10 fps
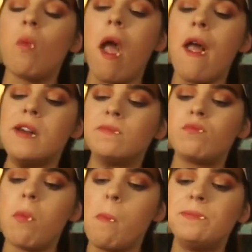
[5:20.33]

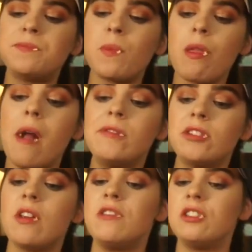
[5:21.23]
I
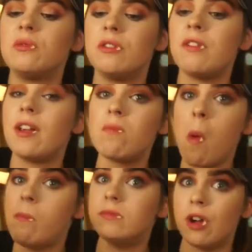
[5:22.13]
really thought things were like
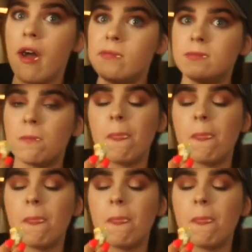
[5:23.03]
good.